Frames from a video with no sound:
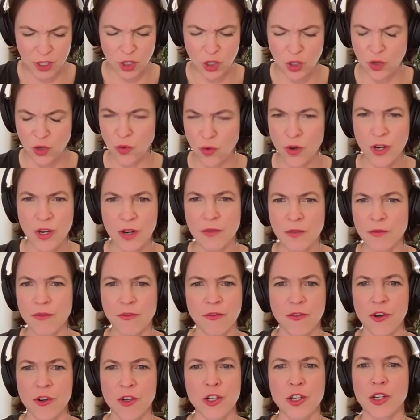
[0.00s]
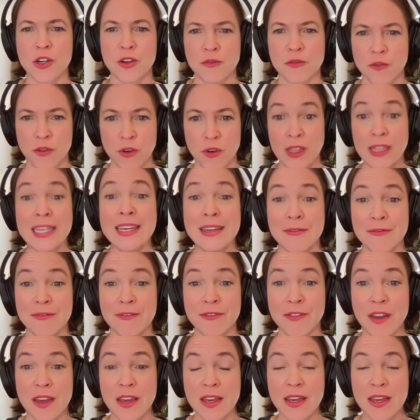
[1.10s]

distorted version of relief